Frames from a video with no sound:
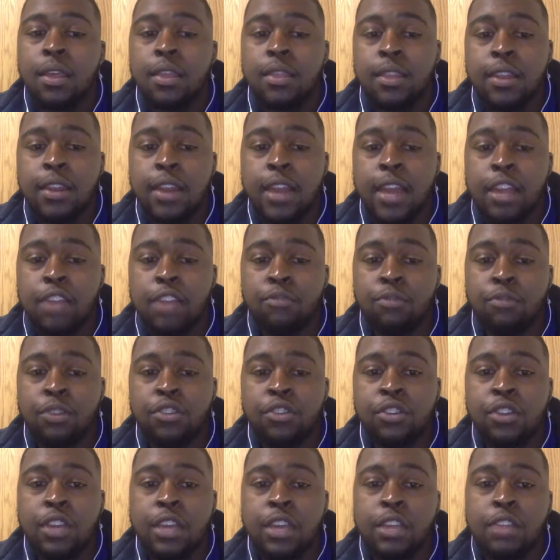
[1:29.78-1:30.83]
The next
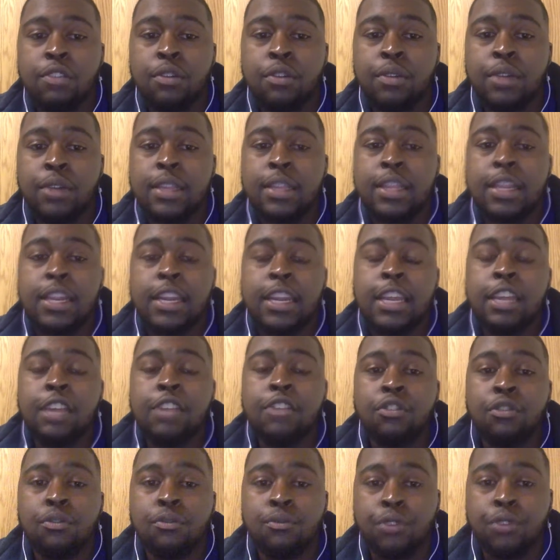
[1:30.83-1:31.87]
region is known as the
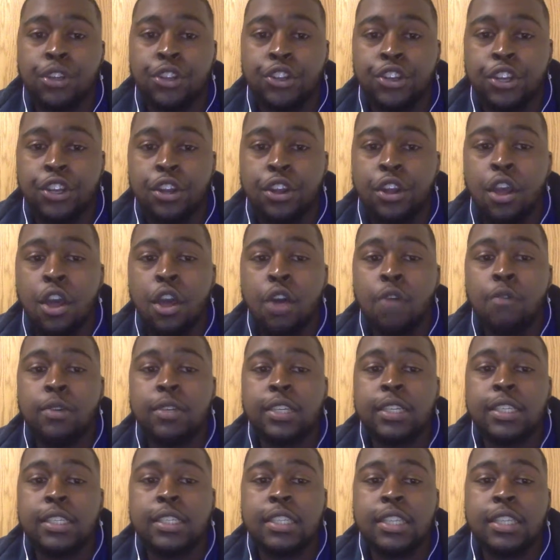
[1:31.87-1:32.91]
Eastern region,
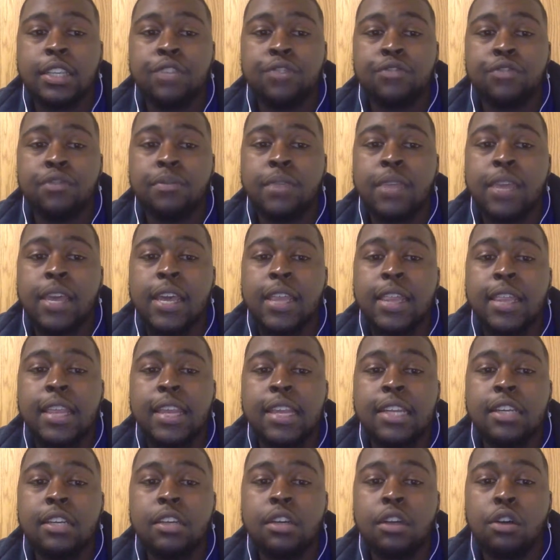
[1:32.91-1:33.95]
which extends from the
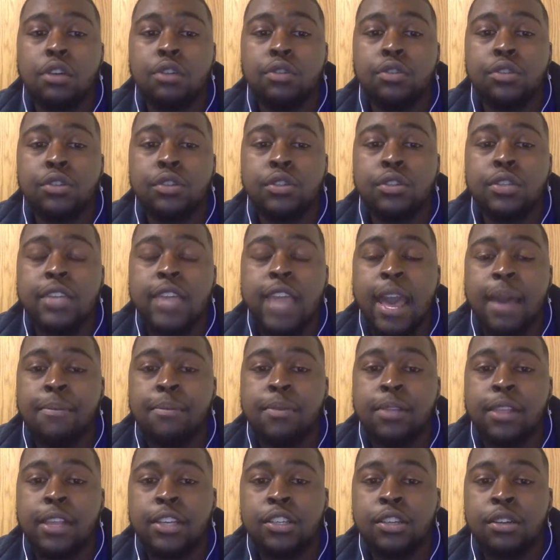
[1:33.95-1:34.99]
Atlantic coast to the
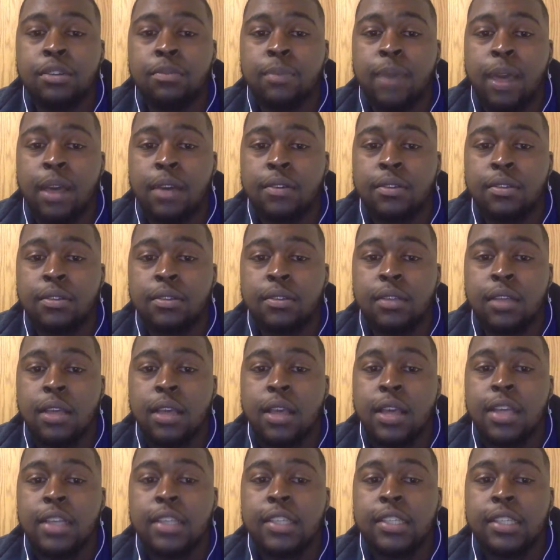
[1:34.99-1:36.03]
Appalachian Mountains,
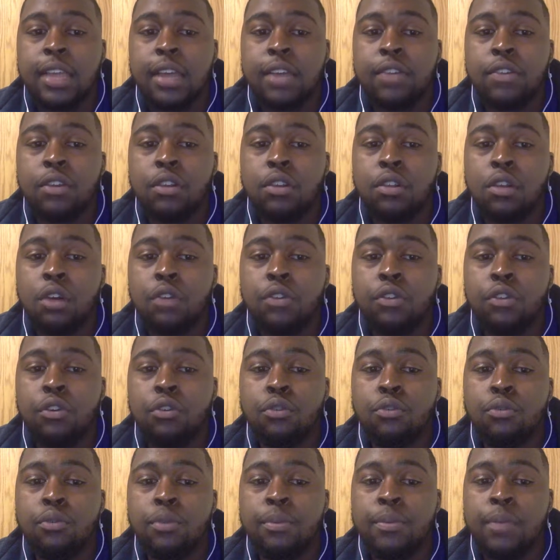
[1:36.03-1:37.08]
south along the
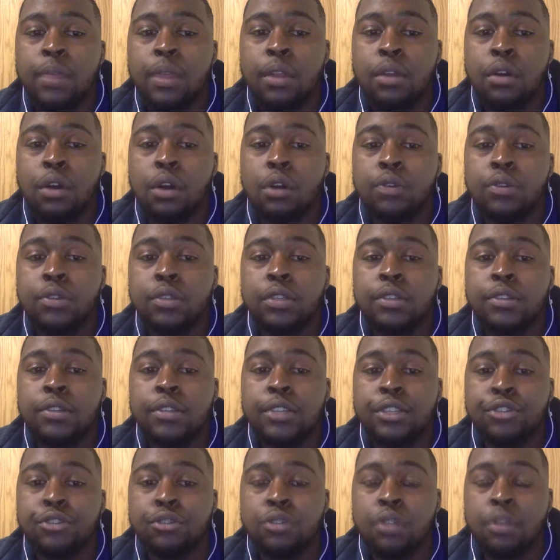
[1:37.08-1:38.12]
Caribbean coast of
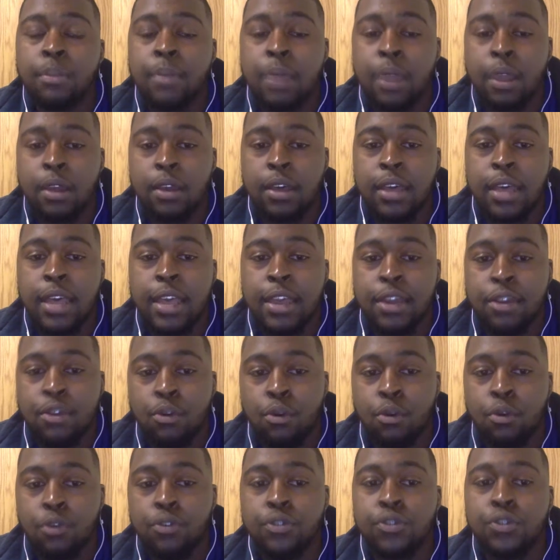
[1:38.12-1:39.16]
Central America, and
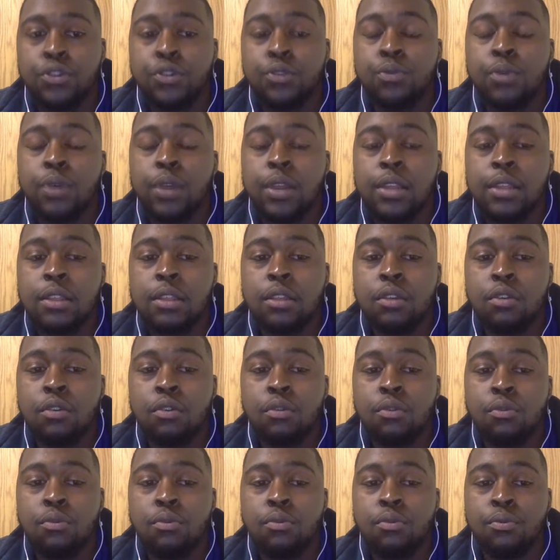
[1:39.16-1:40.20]
north to what is the
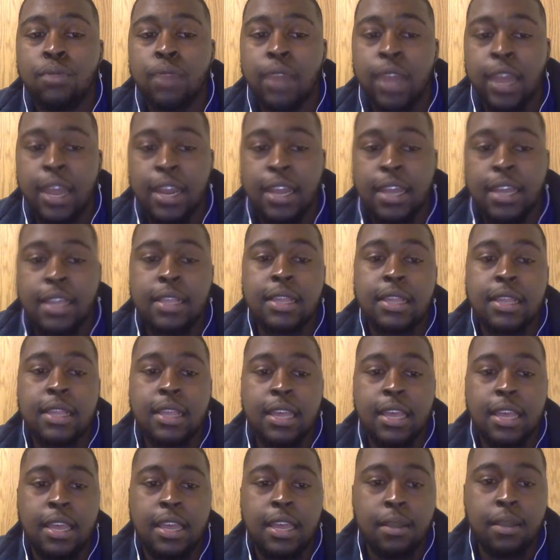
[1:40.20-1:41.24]
Canadian
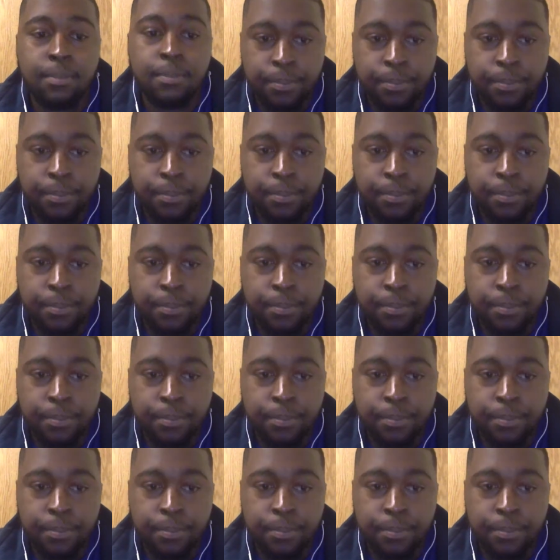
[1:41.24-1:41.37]
Sea.